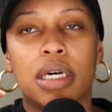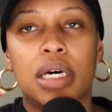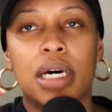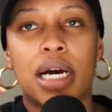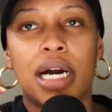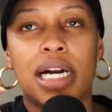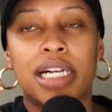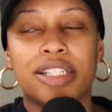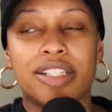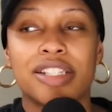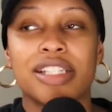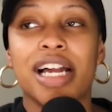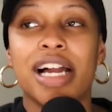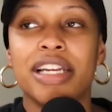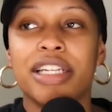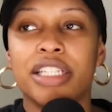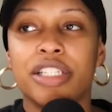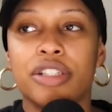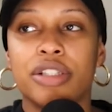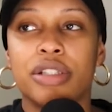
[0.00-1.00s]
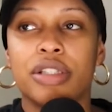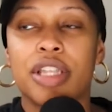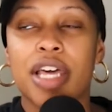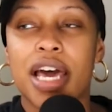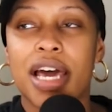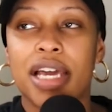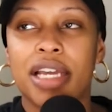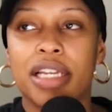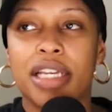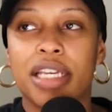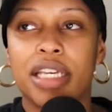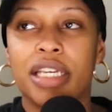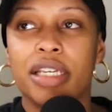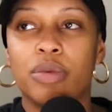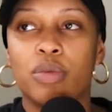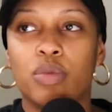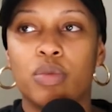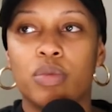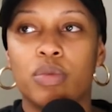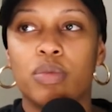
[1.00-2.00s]
I decided that it
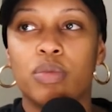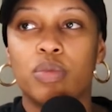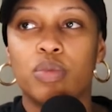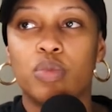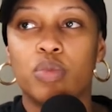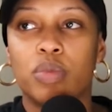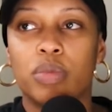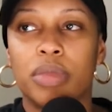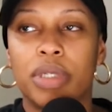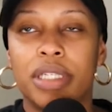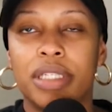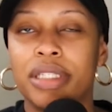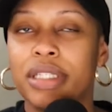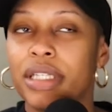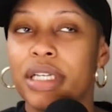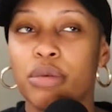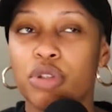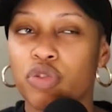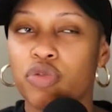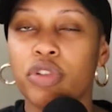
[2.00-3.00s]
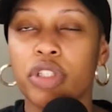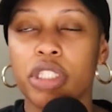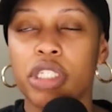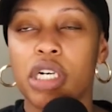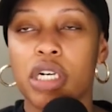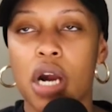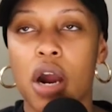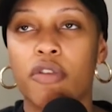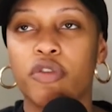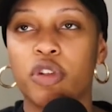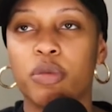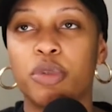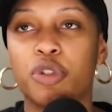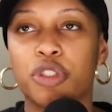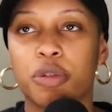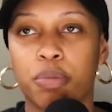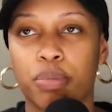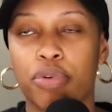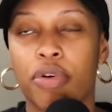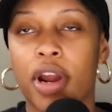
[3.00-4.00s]
was really uncomfortable to
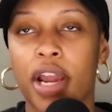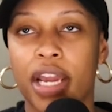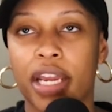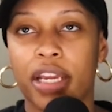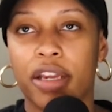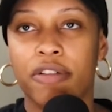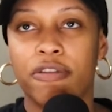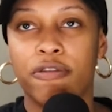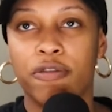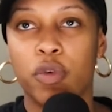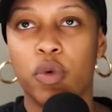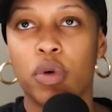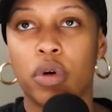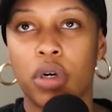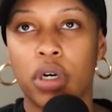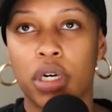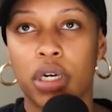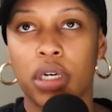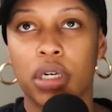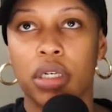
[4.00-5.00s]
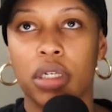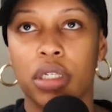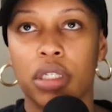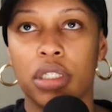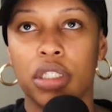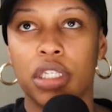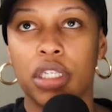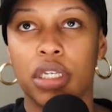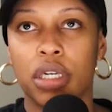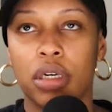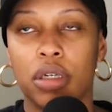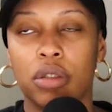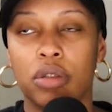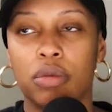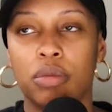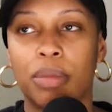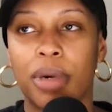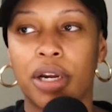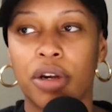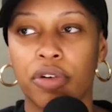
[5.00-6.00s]
pray for,
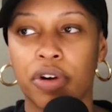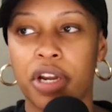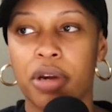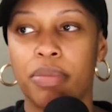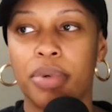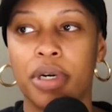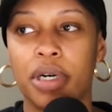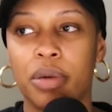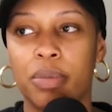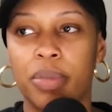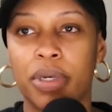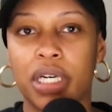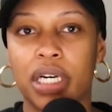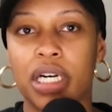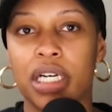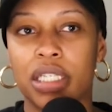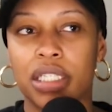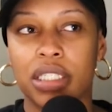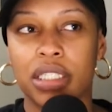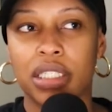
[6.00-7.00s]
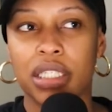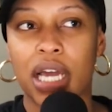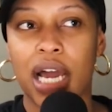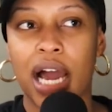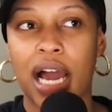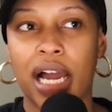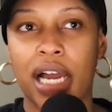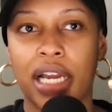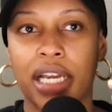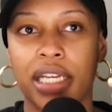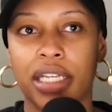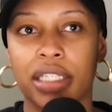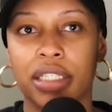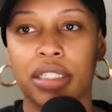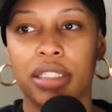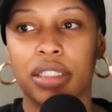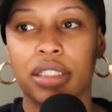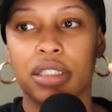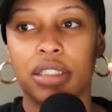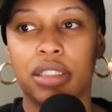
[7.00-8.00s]
my grandpa because I
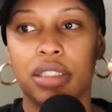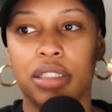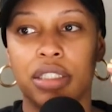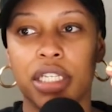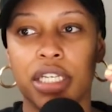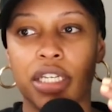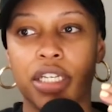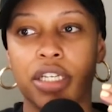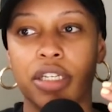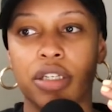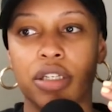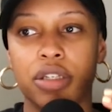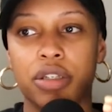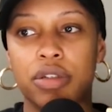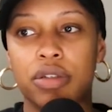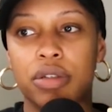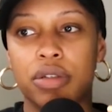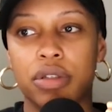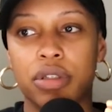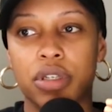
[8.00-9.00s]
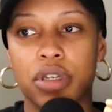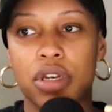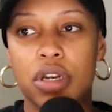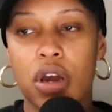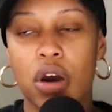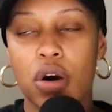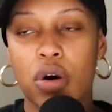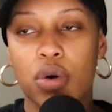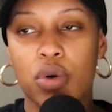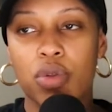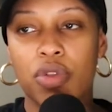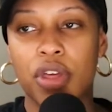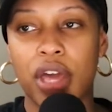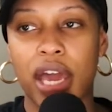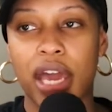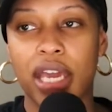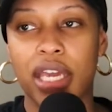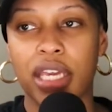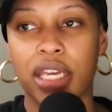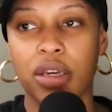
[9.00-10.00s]
didn't know
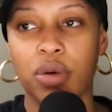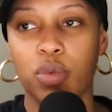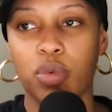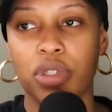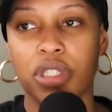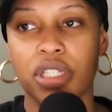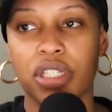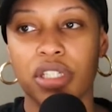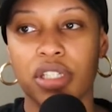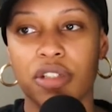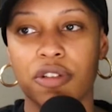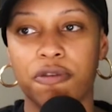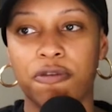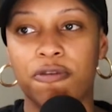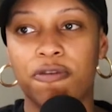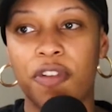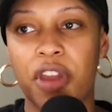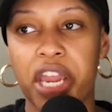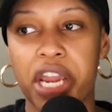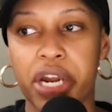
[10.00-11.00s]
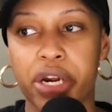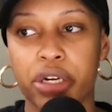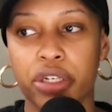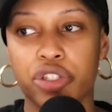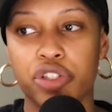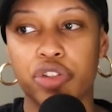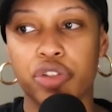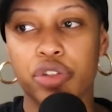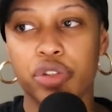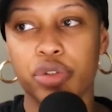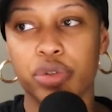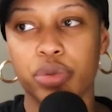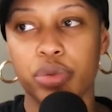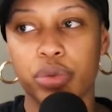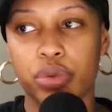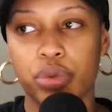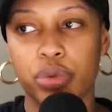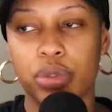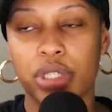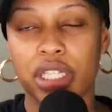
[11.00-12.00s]
that it was fair
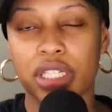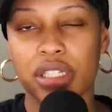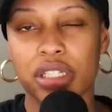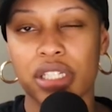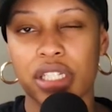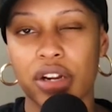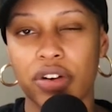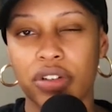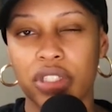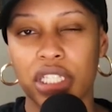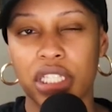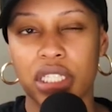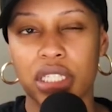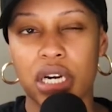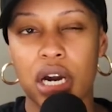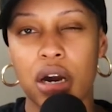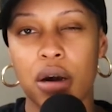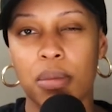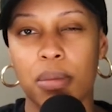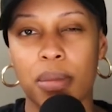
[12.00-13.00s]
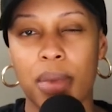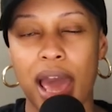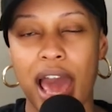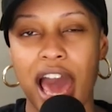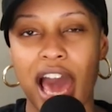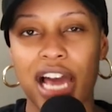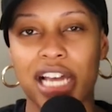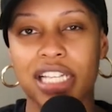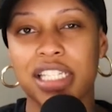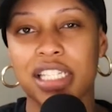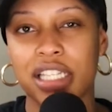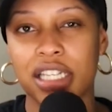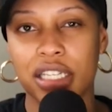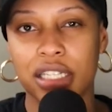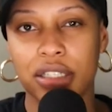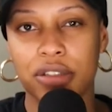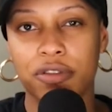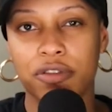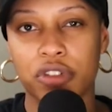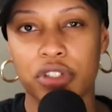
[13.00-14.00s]
to necessarily come
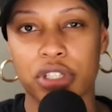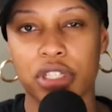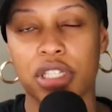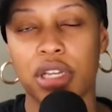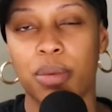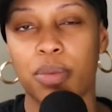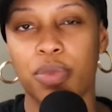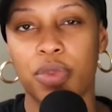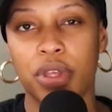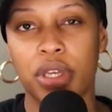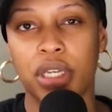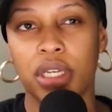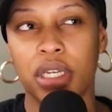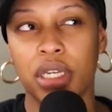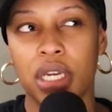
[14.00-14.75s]
asking for something